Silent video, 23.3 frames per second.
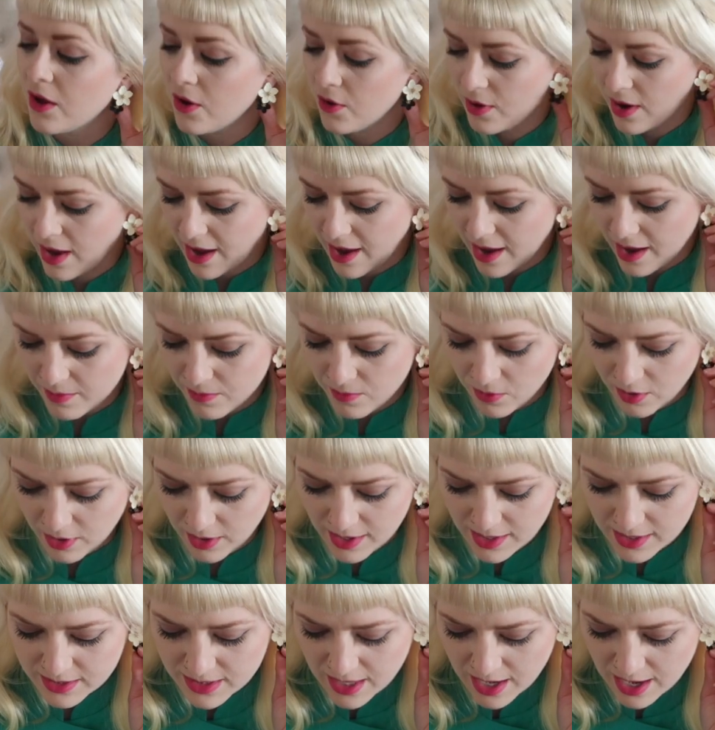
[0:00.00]
Okay, I'm
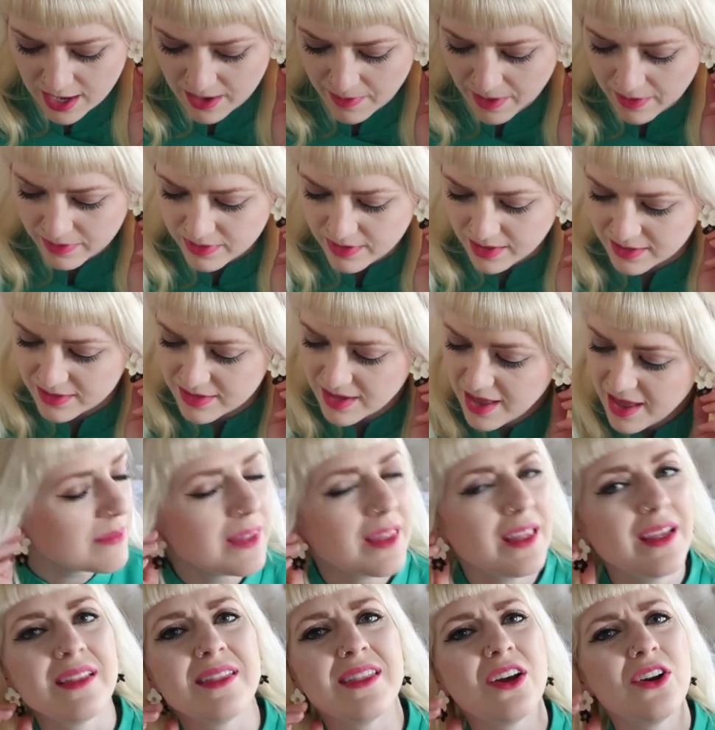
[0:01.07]
really excited about these.
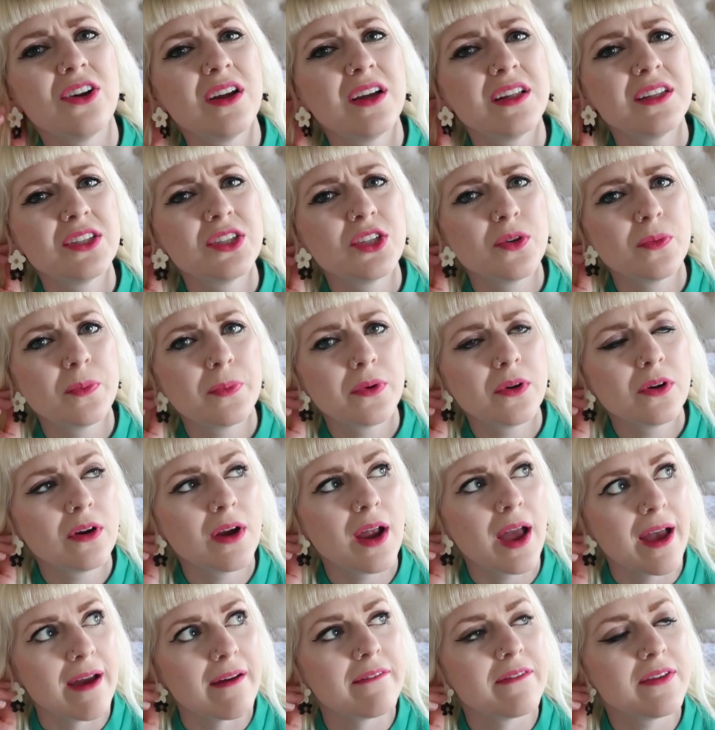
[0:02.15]
They're not super
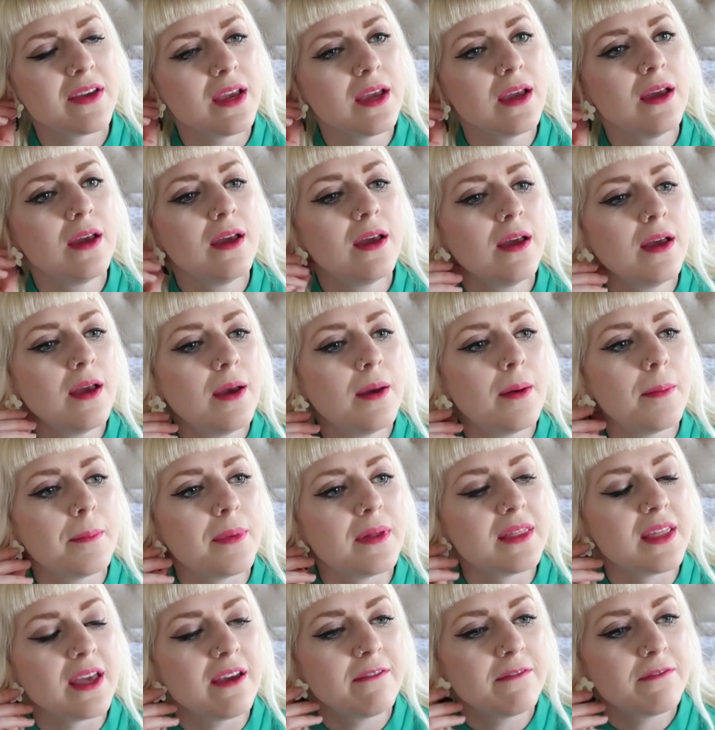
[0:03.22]
heavy,
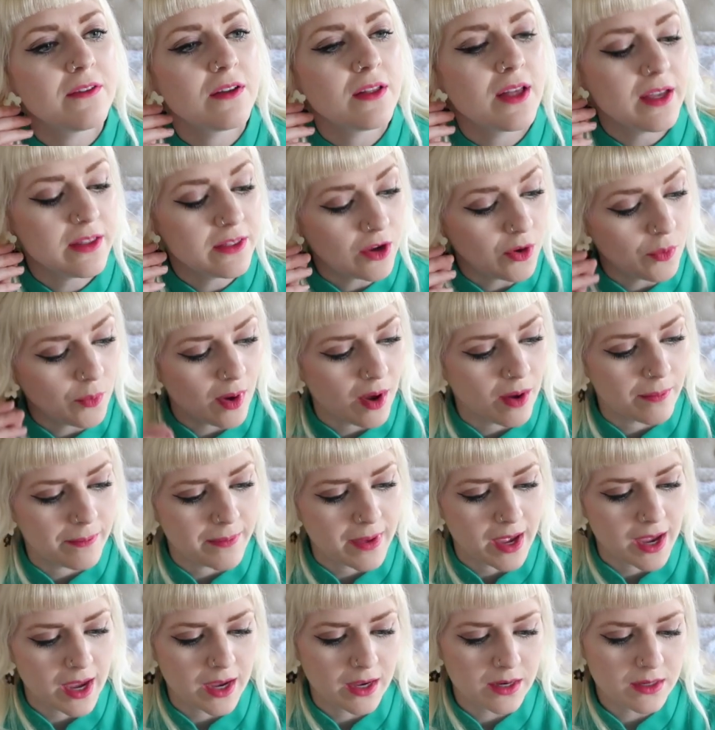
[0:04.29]
but they feel like they're well
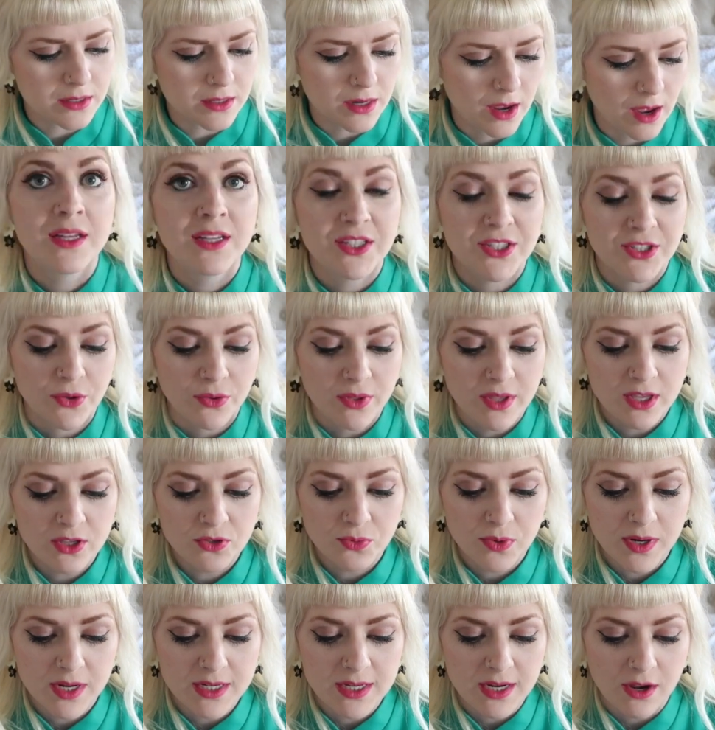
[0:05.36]
made. So these
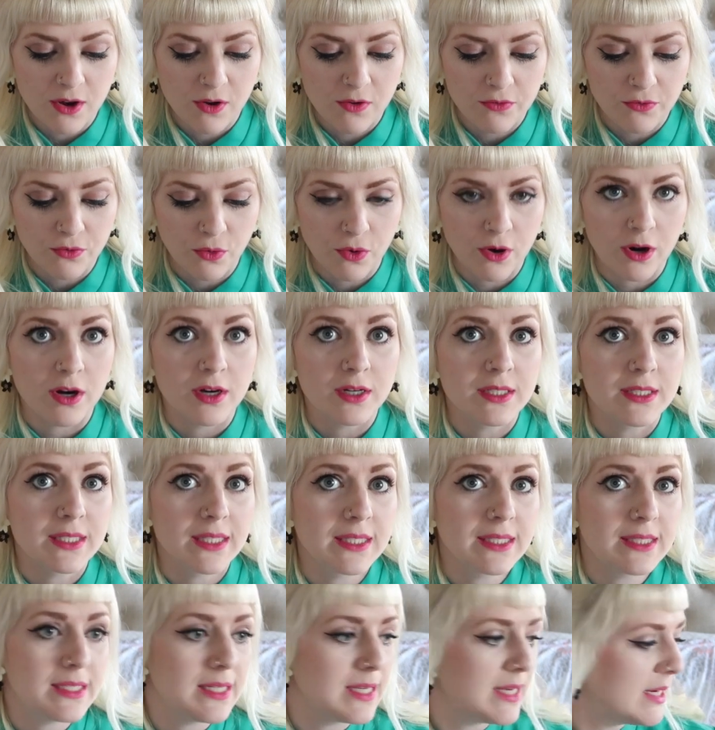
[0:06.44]
retail for
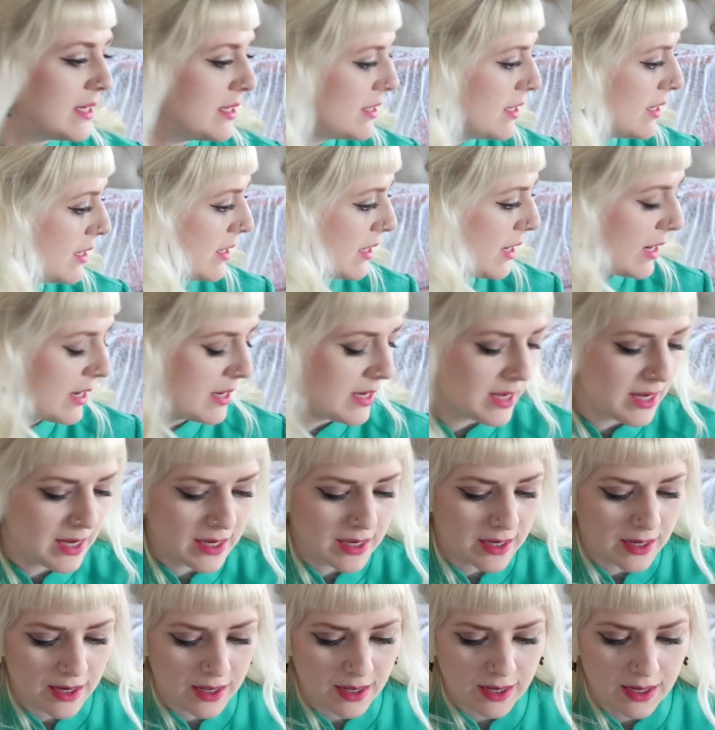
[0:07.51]

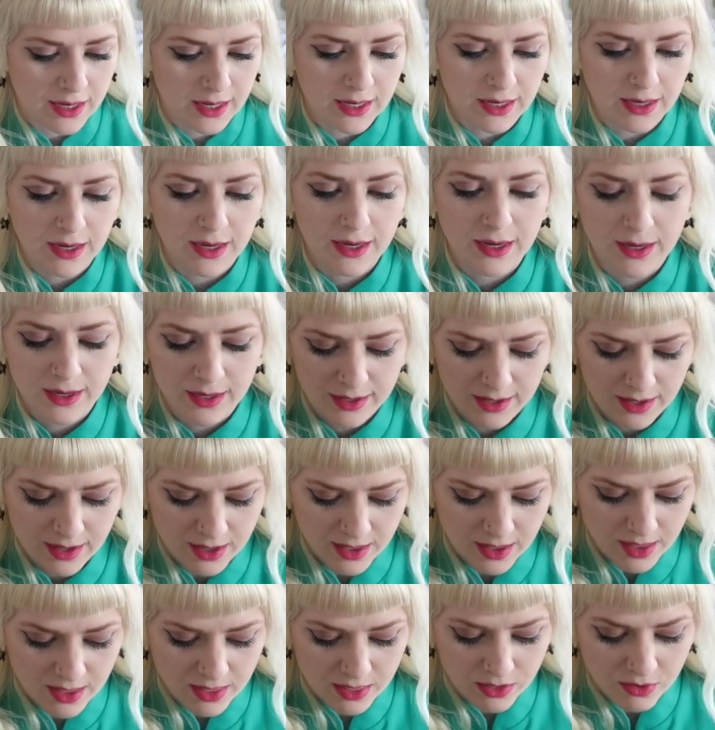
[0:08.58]
$16.99,
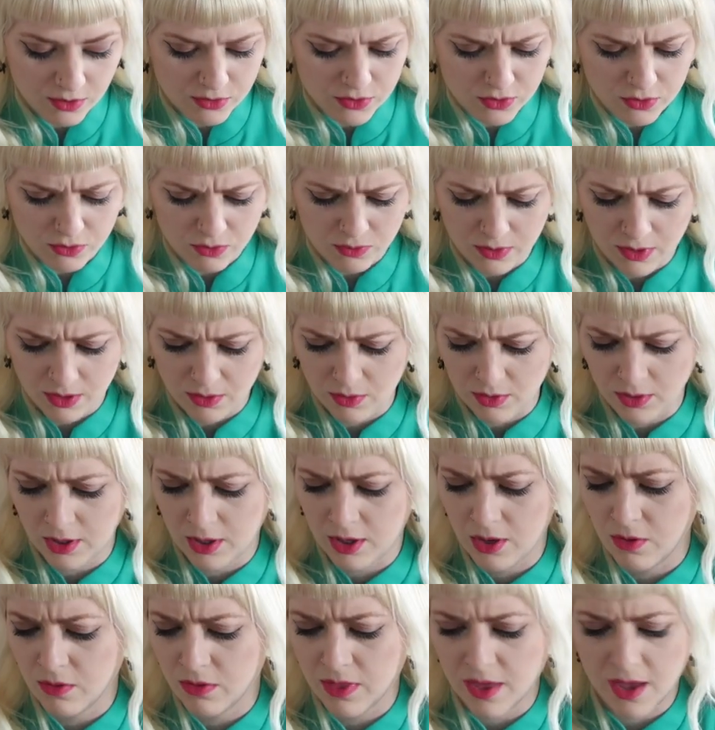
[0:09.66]
and those are really
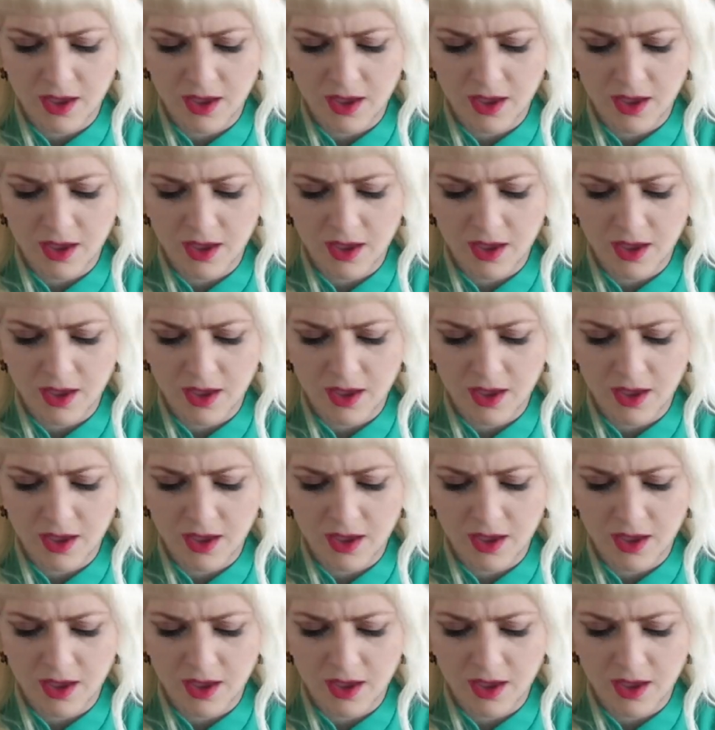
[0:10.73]
cute.